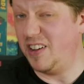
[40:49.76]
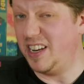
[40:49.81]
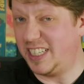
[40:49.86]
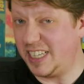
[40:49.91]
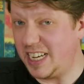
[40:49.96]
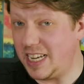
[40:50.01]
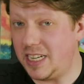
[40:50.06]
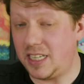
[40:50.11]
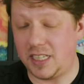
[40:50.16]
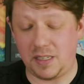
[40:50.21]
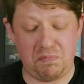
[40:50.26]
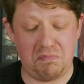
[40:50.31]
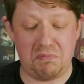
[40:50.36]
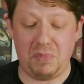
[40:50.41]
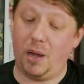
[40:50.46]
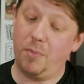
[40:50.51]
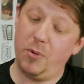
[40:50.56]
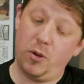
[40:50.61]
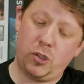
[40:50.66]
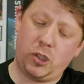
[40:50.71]
it did,
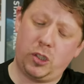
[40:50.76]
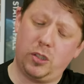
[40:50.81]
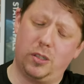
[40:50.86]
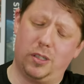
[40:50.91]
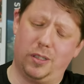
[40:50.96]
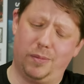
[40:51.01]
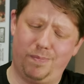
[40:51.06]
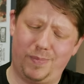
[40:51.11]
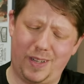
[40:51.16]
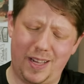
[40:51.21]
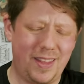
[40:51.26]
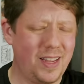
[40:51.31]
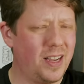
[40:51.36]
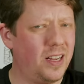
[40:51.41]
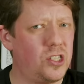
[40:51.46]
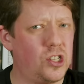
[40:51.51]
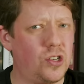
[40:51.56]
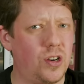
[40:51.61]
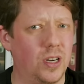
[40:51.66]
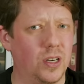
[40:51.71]
I'm not sure. I think
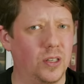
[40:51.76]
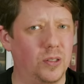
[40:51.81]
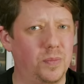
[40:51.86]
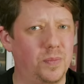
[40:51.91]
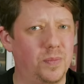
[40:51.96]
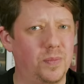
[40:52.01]
I'd struggle.